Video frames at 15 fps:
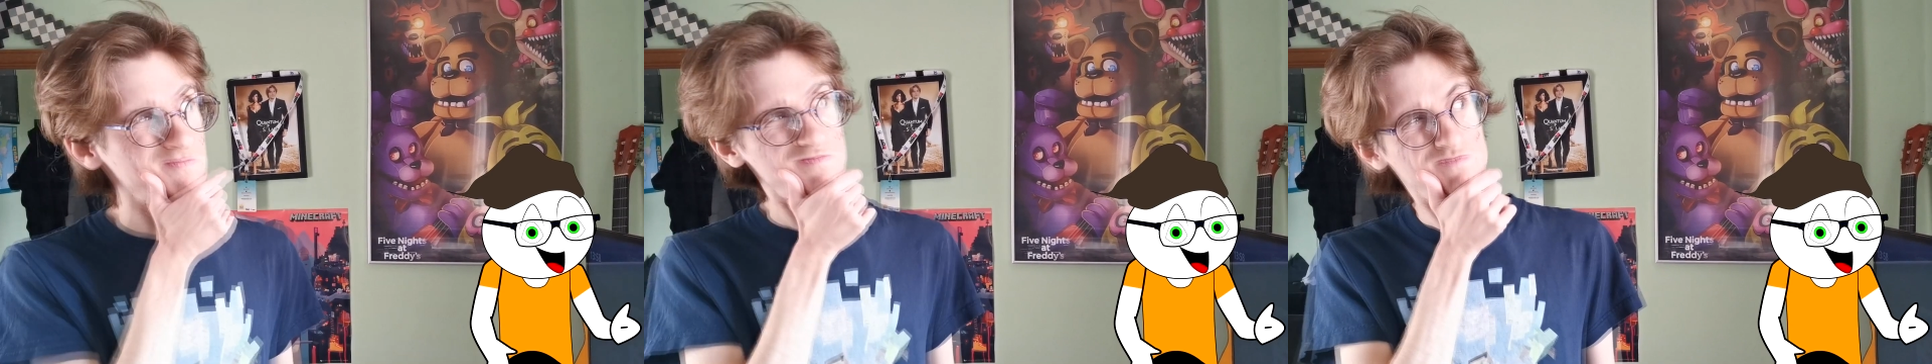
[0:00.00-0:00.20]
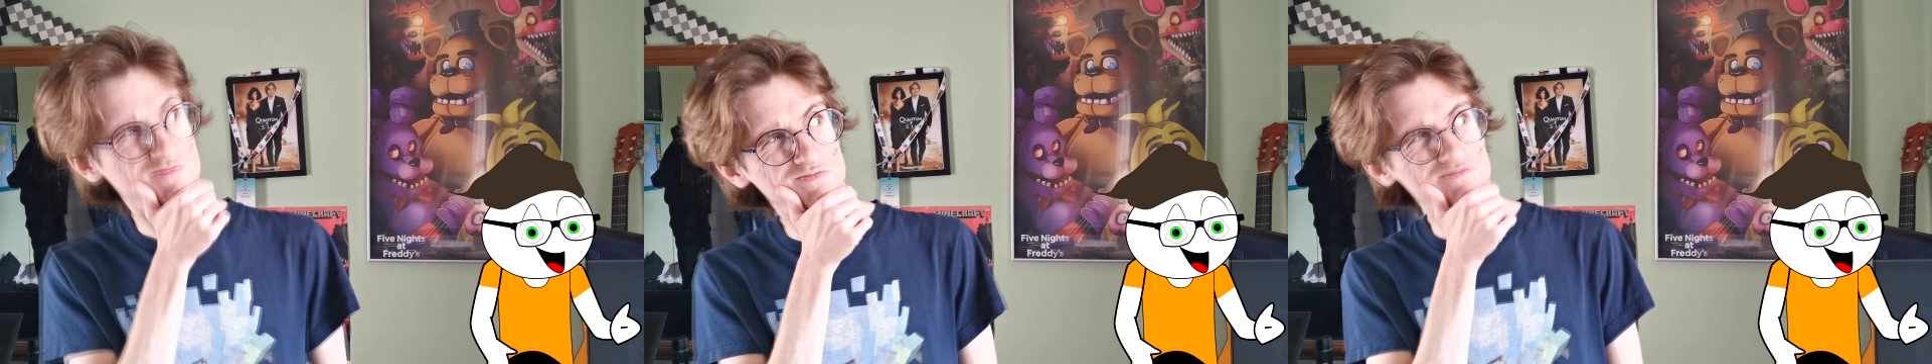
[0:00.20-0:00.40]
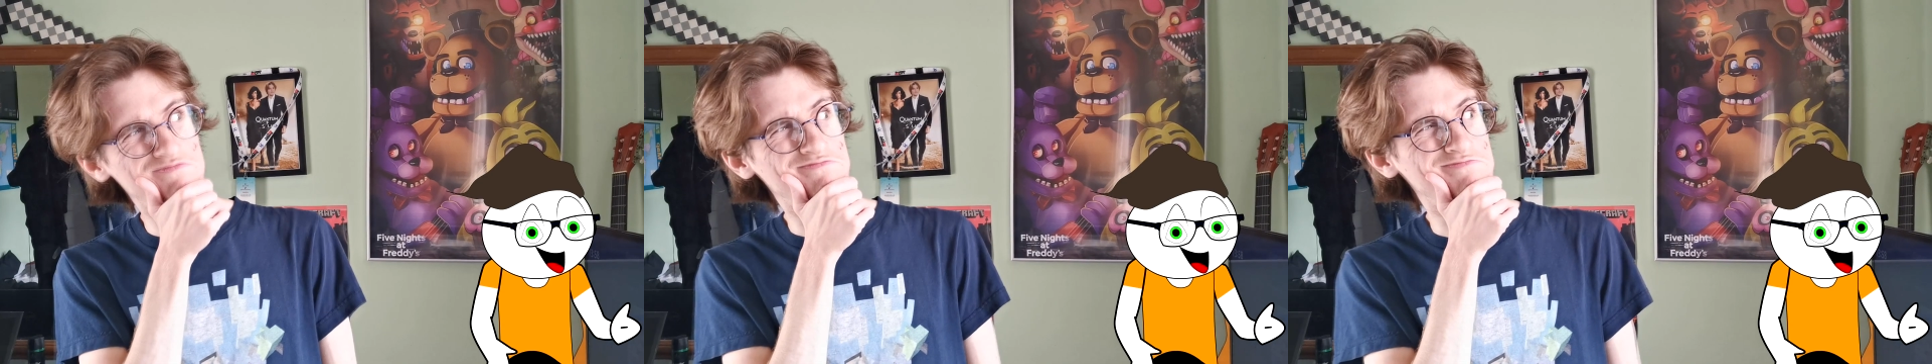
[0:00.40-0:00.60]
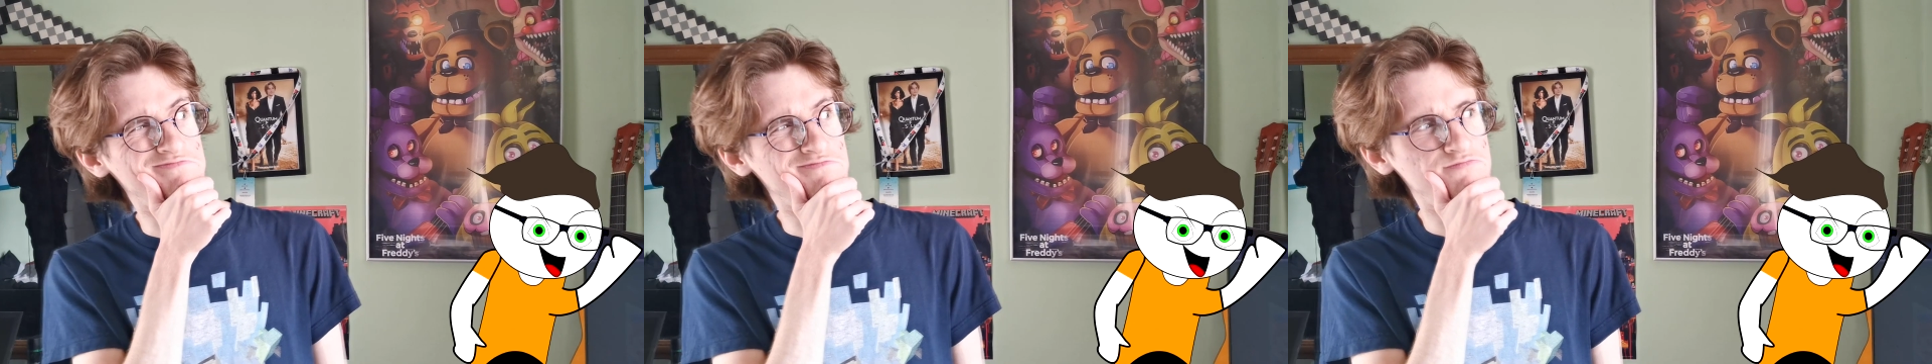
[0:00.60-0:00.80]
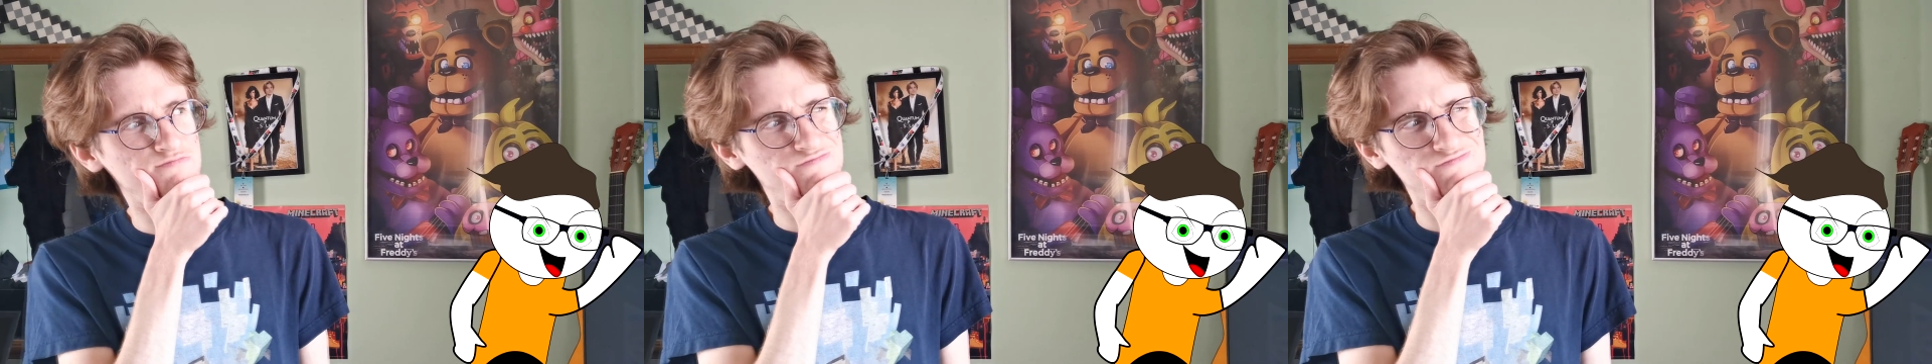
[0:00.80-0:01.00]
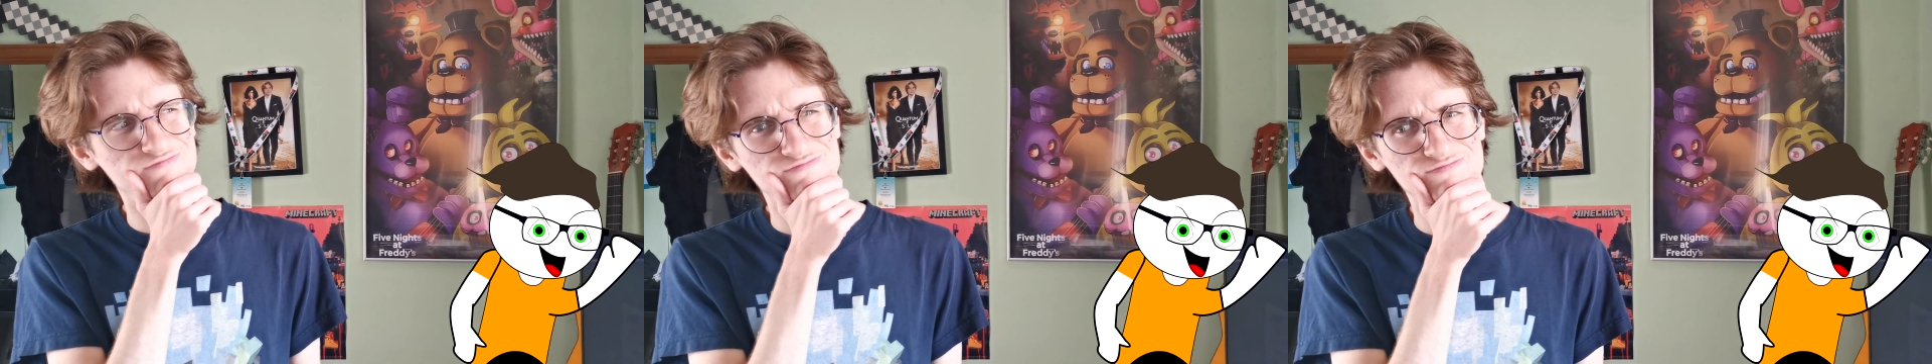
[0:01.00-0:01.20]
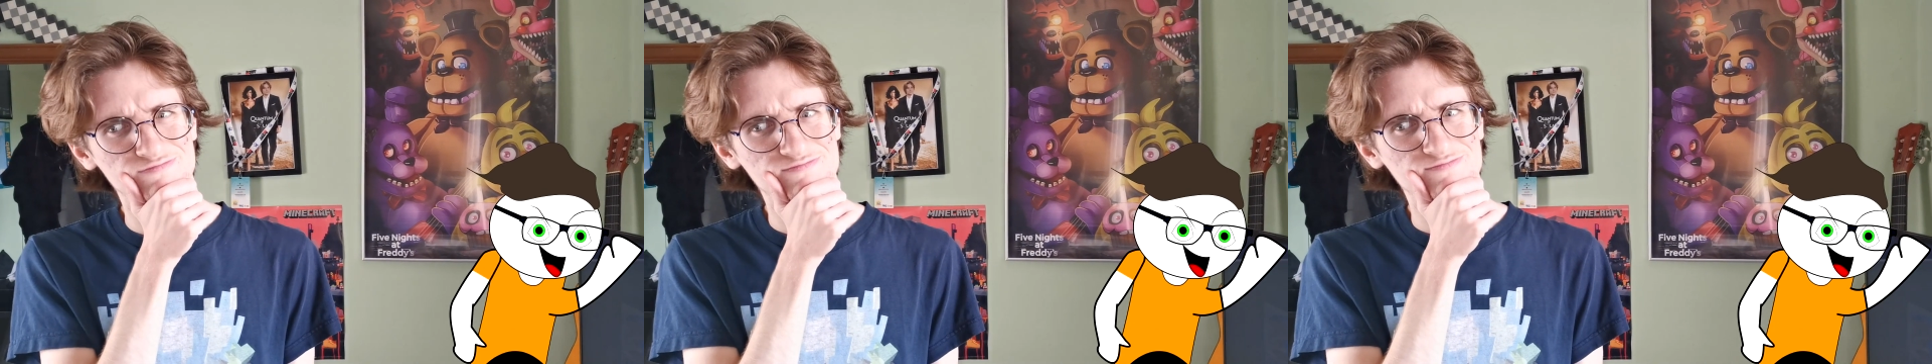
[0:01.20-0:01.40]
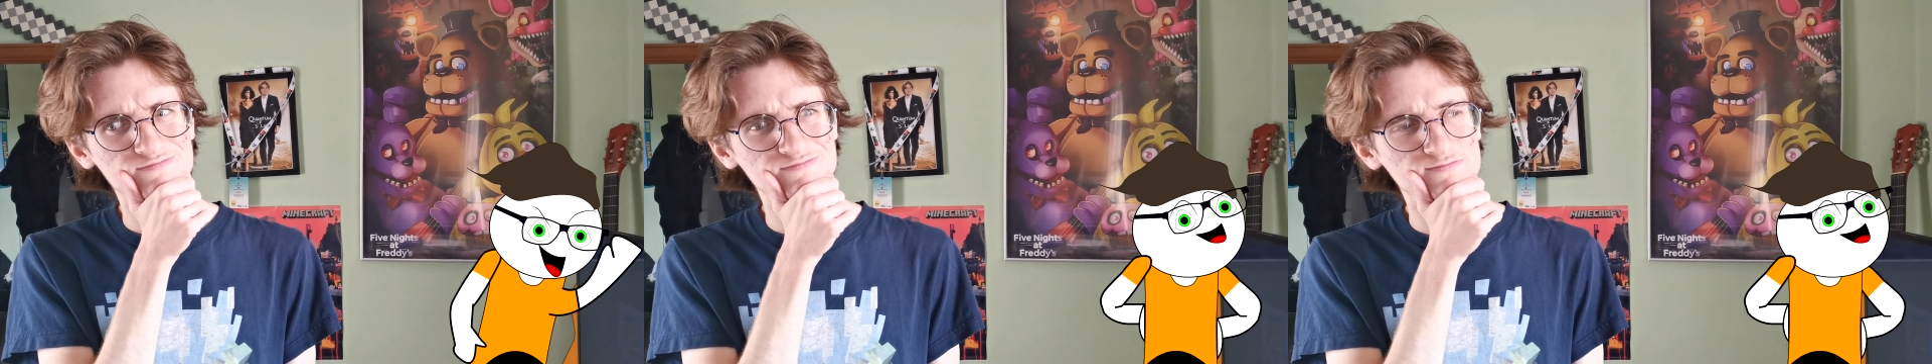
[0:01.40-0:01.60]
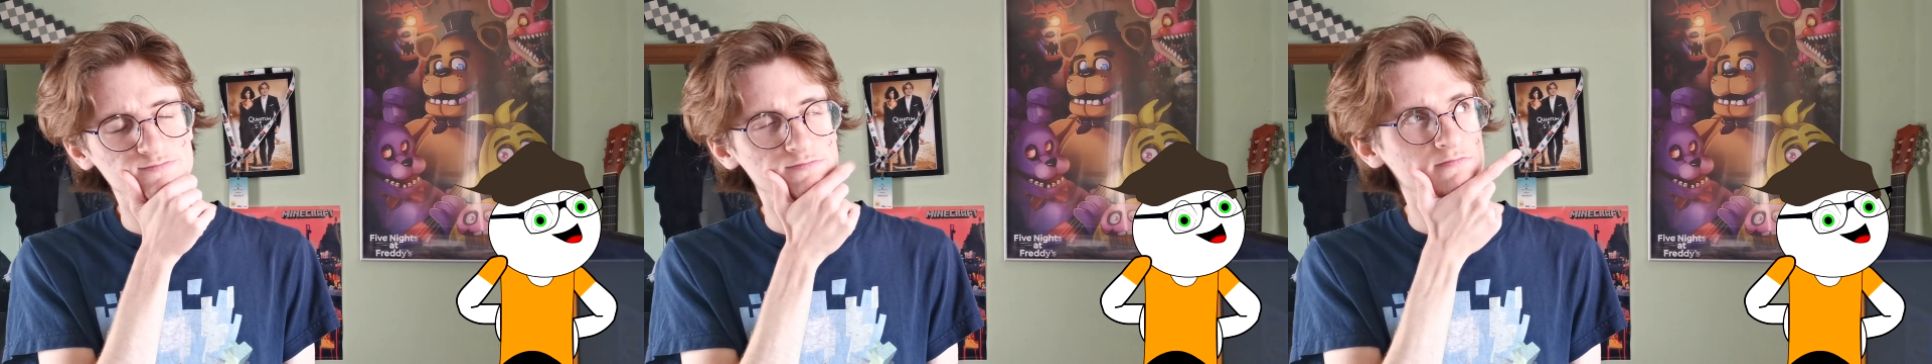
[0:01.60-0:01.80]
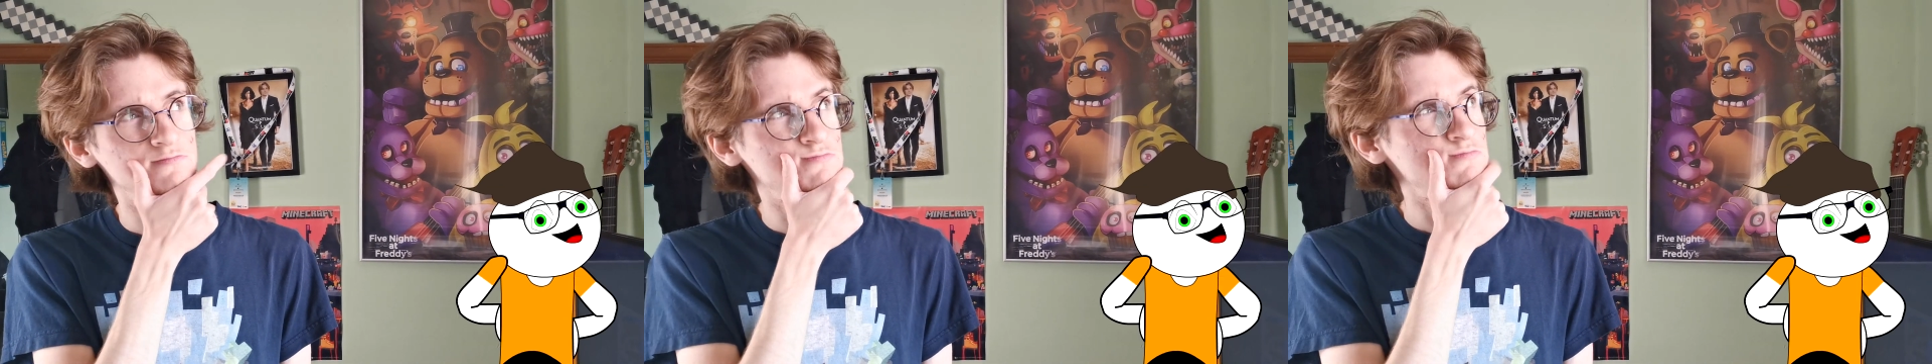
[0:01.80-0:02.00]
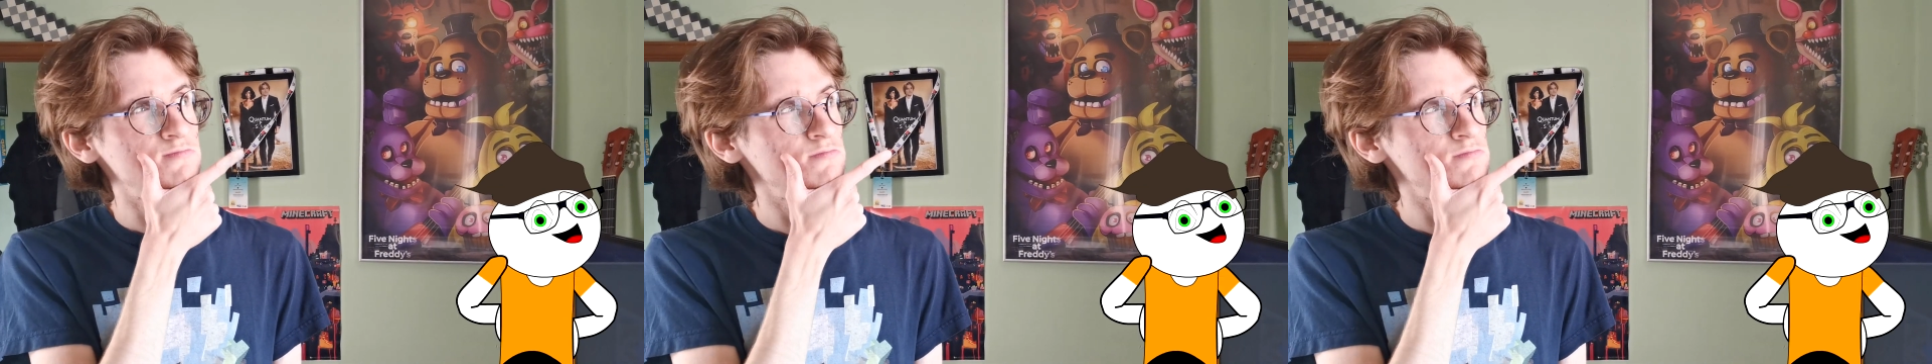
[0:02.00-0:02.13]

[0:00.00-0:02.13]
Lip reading: and swap posters and